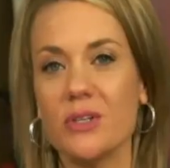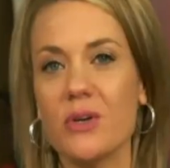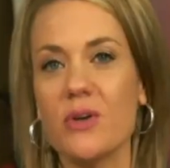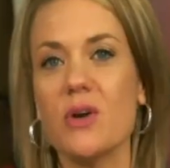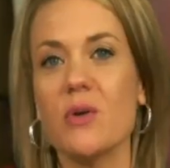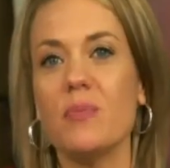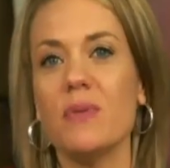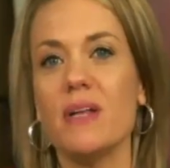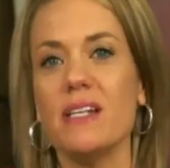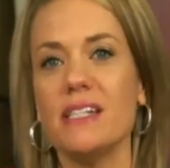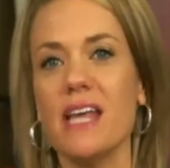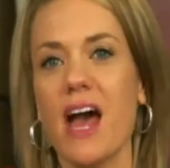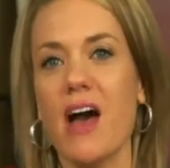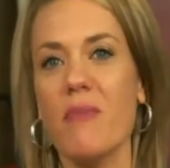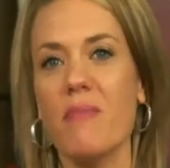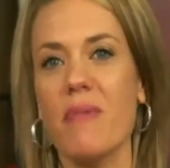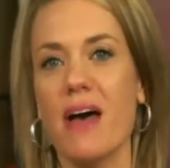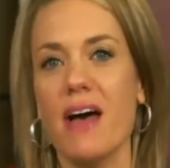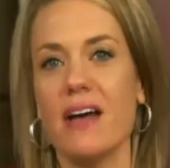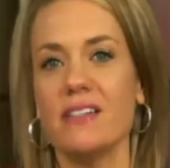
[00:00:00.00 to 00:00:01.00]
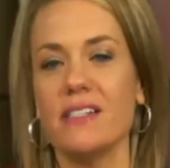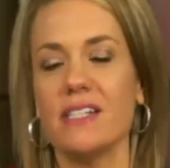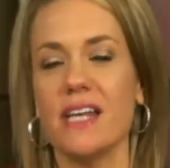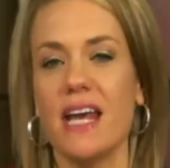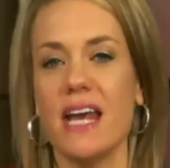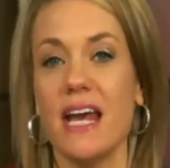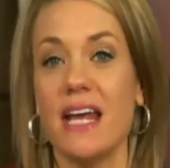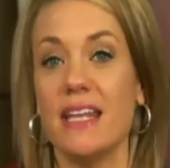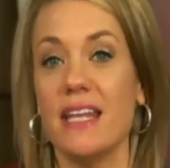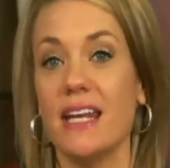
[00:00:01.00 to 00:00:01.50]
Google plus Helpouts
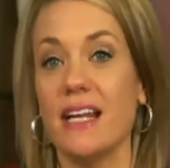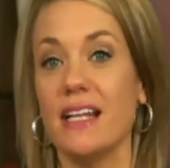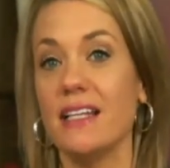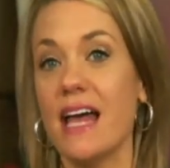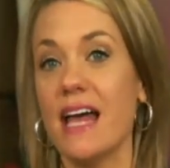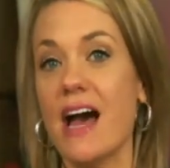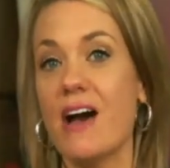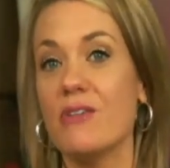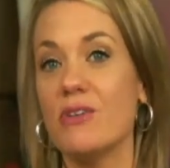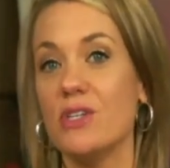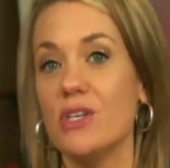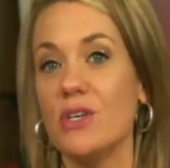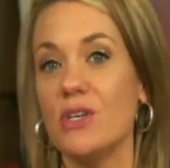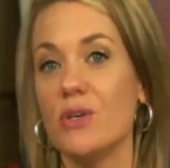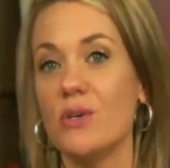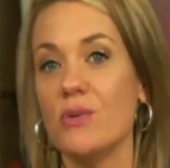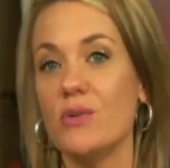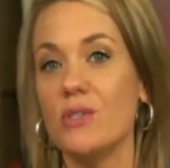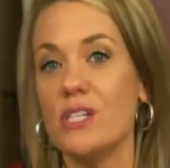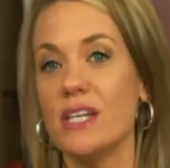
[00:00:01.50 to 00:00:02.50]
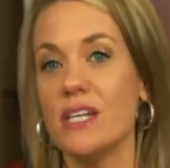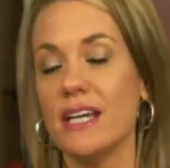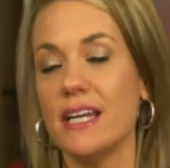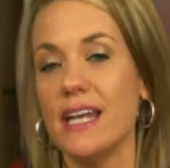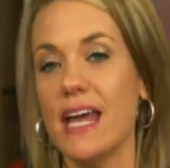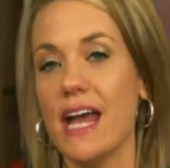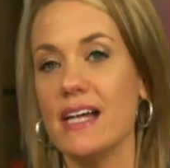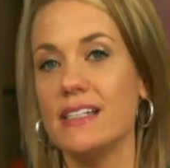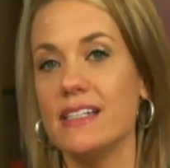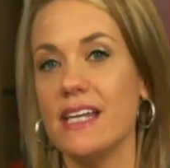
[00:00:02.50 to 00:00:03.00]
that allow you to
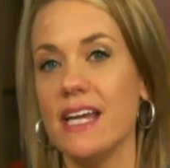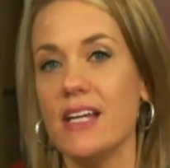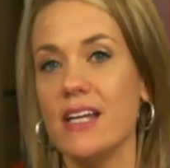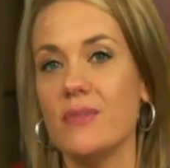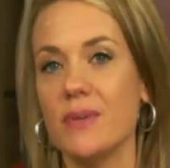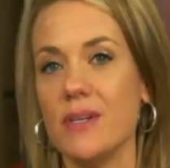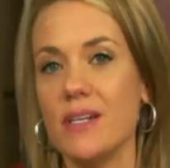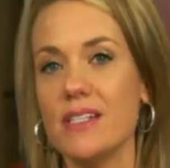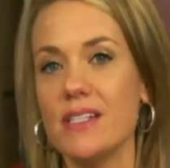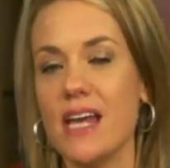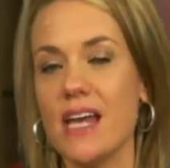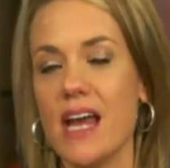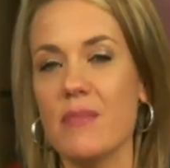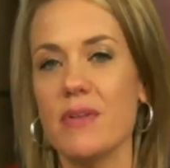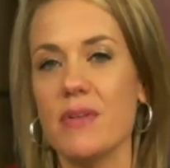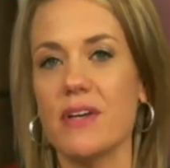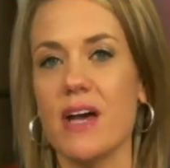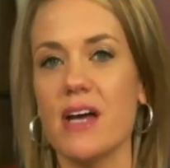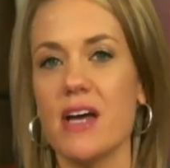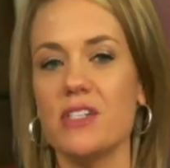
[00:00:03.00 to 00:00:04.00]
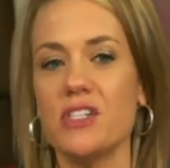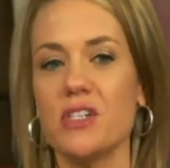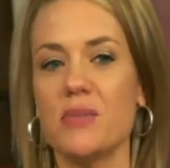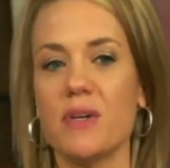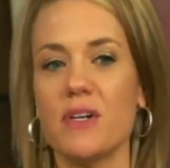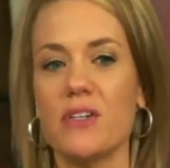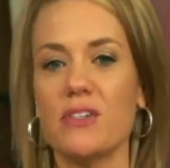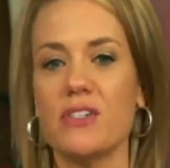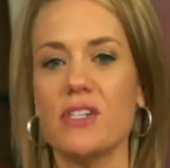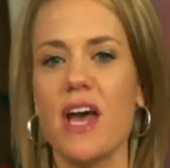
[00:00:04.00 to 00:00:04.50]
connect in real time with
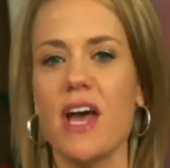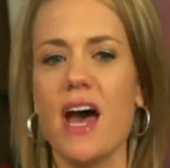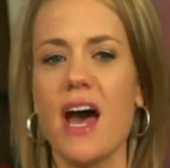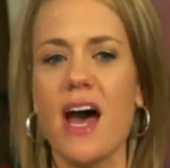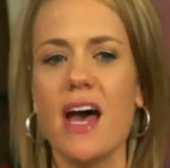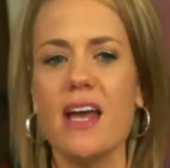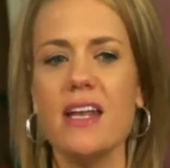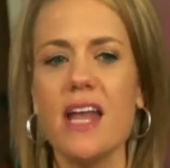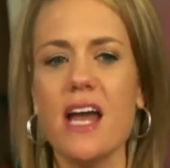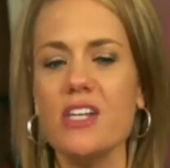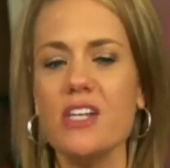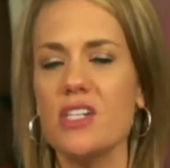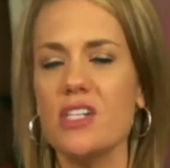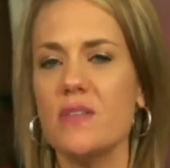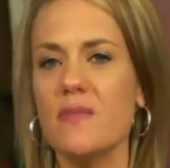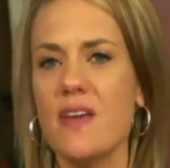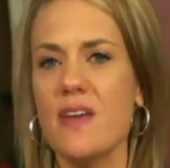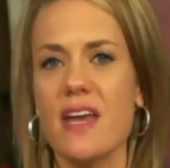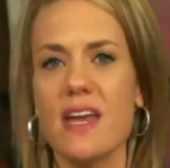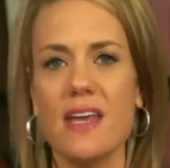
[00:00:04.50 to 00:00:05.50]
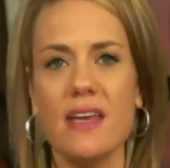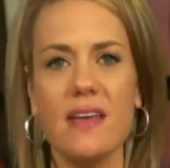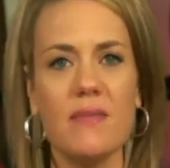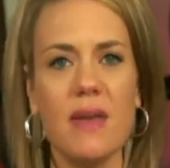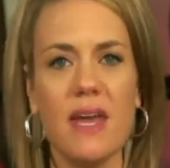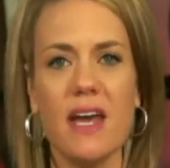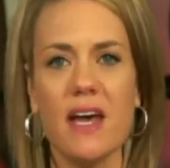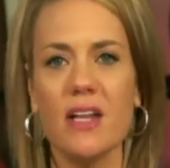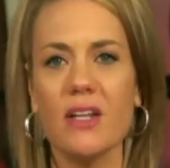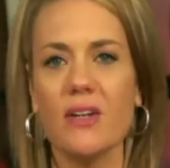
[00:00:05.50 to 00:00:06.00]
customers, uh, not just via
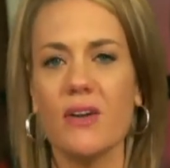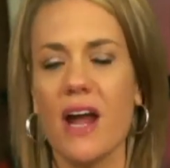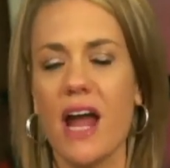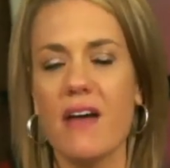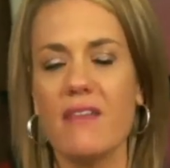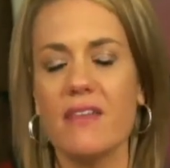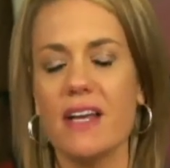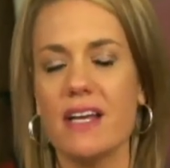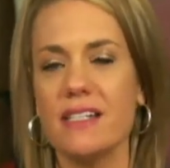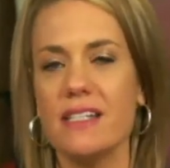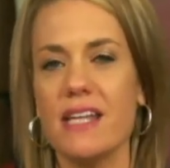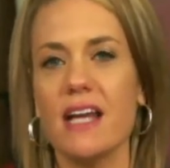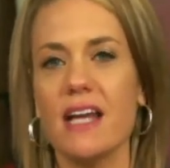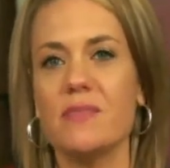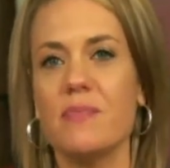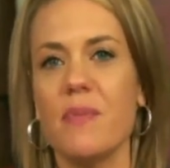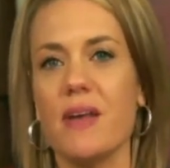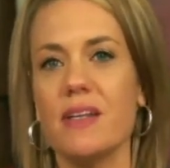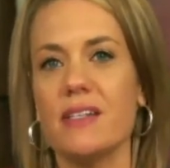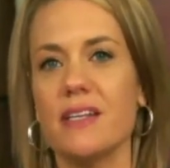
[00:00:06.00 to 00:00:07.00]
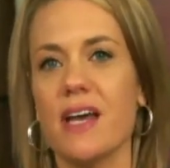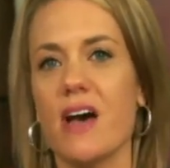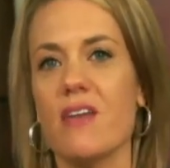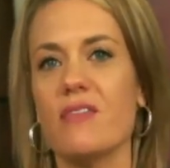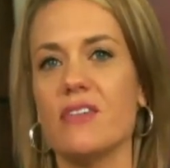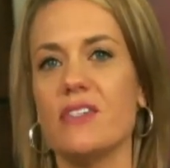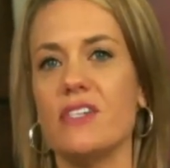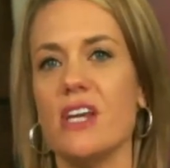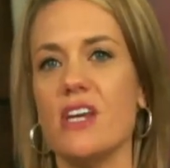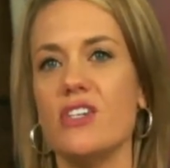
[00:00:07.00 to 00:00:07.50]
email or having a text-based
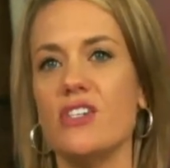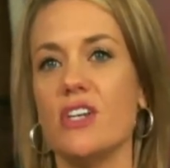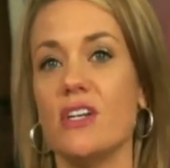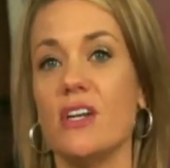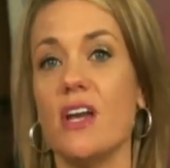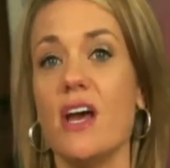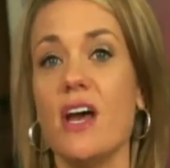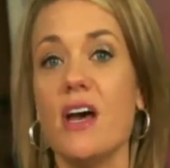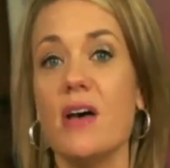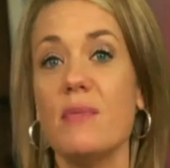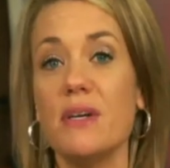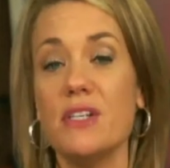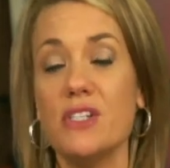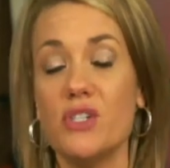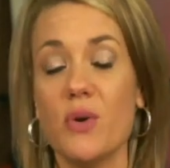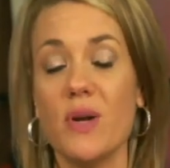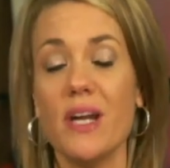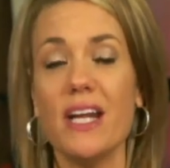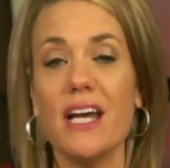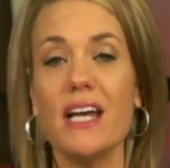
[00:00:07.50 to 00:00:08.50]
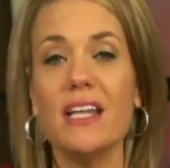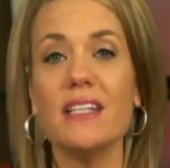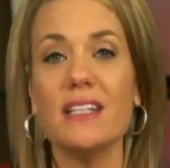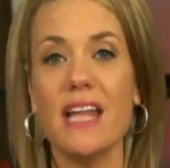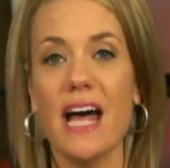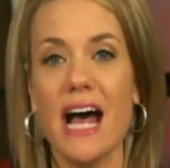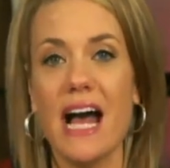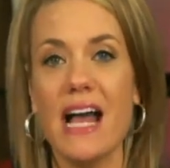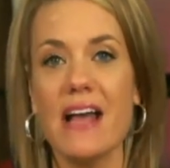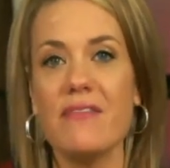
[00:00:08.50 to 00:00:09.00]
conversation, but joining a
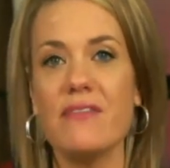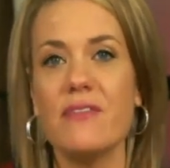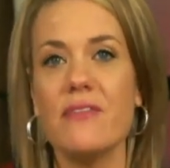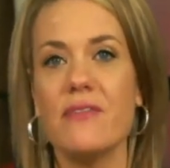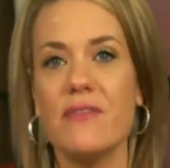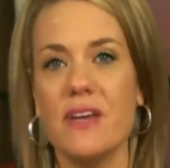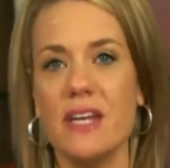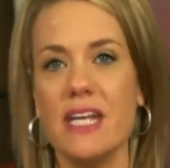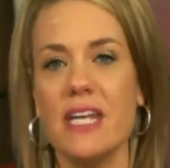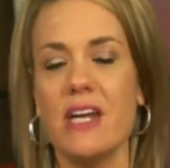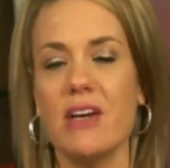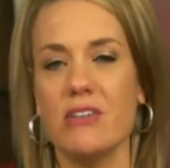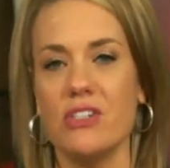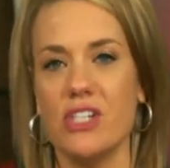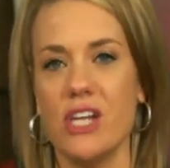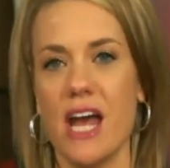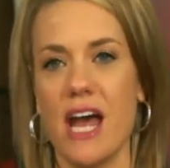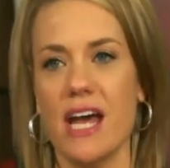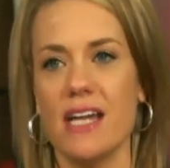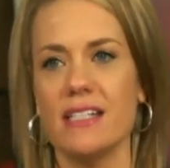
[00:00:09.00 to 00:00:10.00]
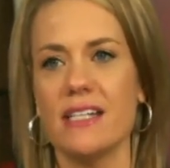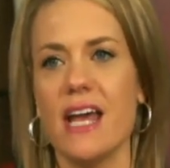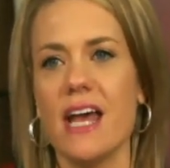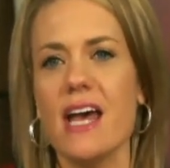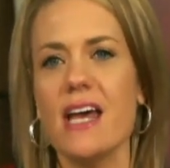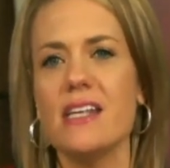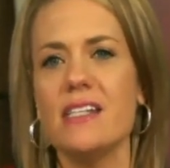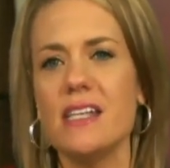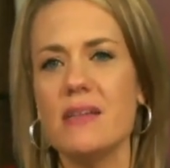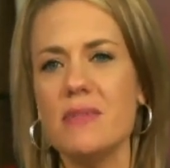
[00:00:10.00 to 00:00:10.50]
live video chat.
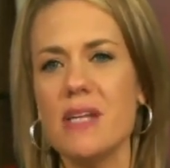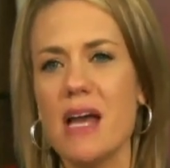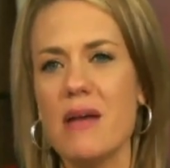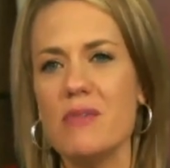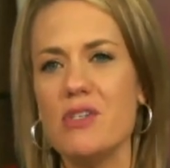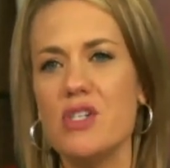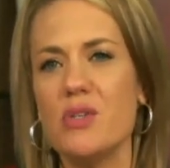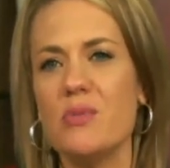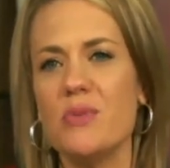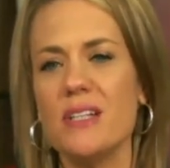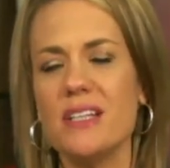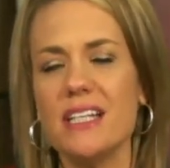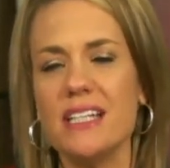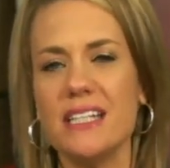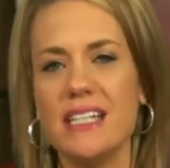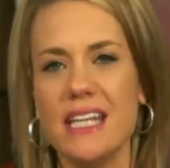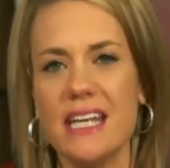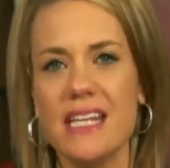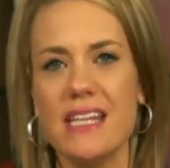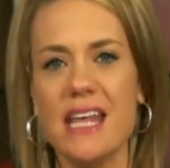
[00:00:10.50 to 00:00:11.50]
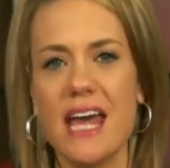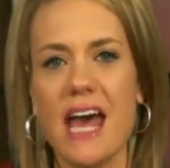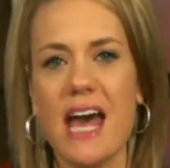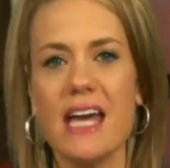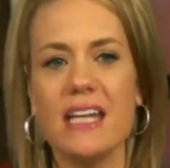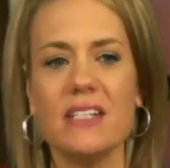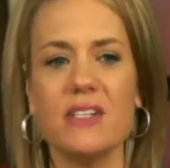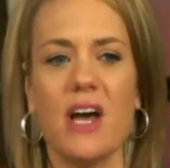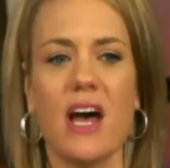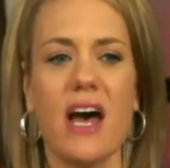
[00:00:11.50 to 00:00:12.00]
Sometimes you really need
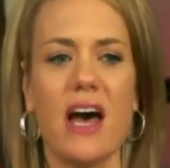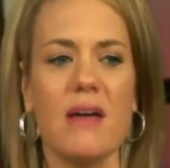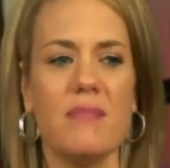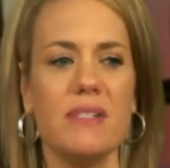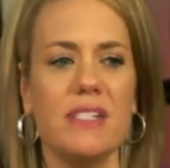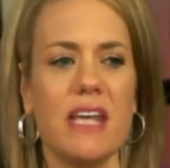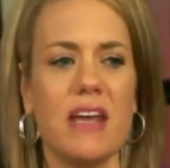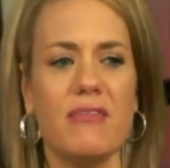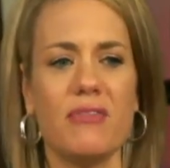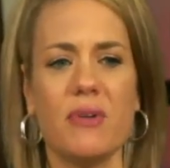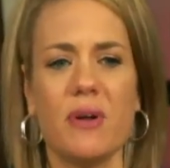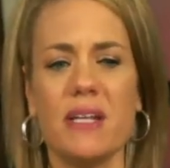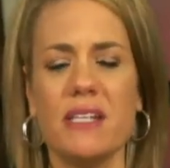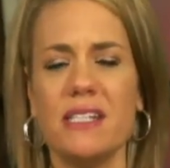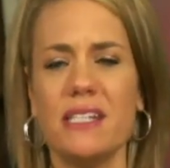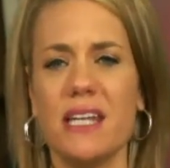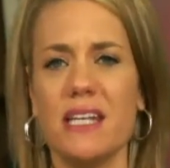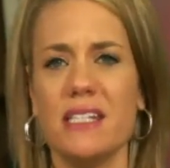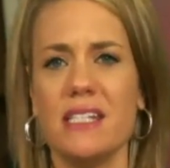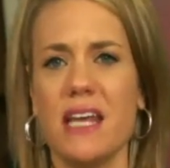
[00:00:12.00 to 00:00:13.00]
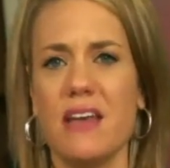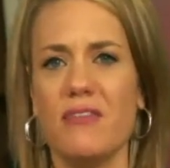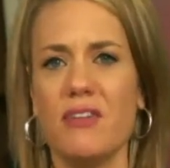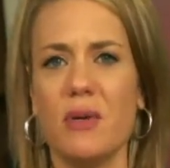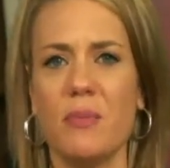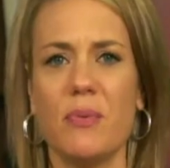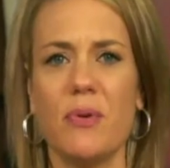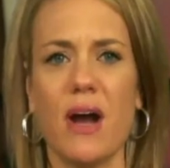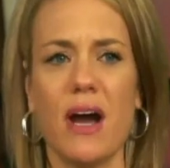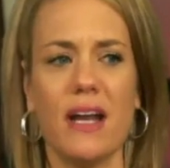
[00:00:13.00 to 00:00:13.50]
that, um, say for instance if
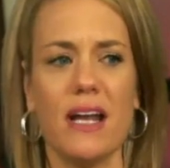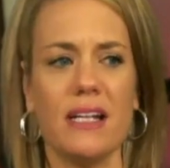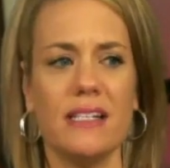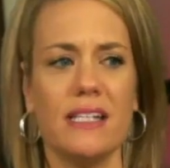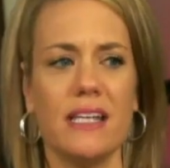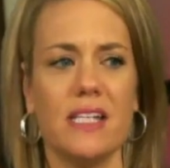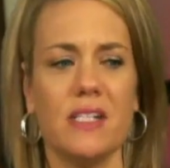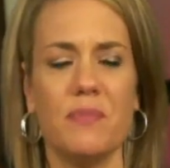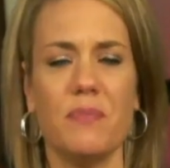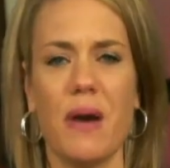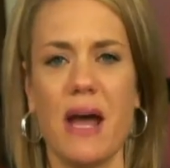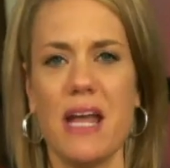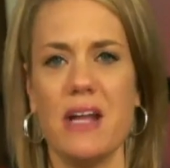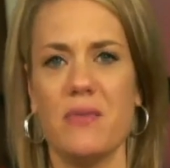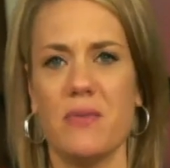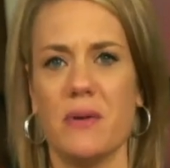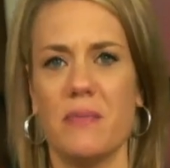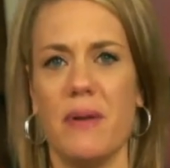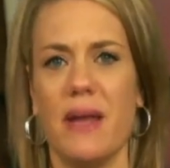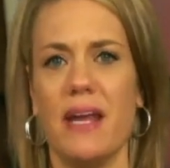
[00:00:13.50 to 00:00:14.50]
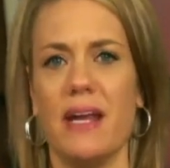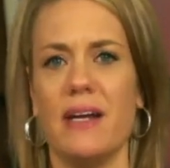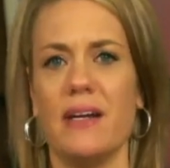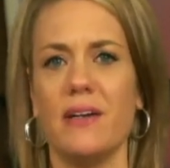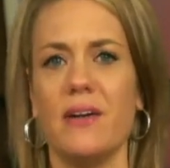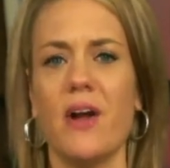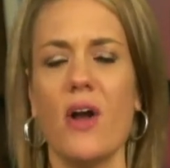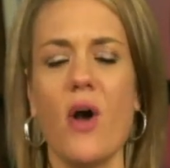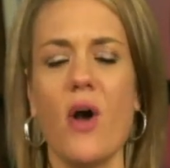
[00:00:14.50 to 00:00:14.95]
your product is bike repair,